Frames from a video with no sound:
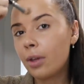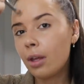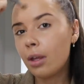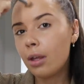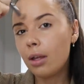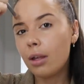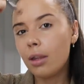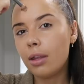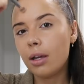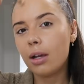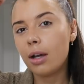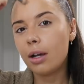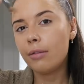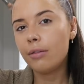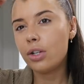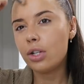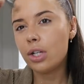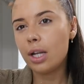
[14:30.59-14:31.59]
I think
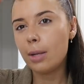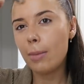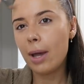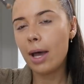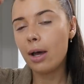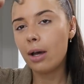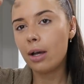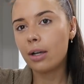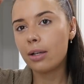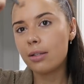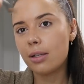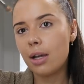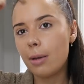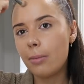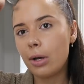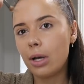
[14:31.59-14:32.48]
I originally met her because I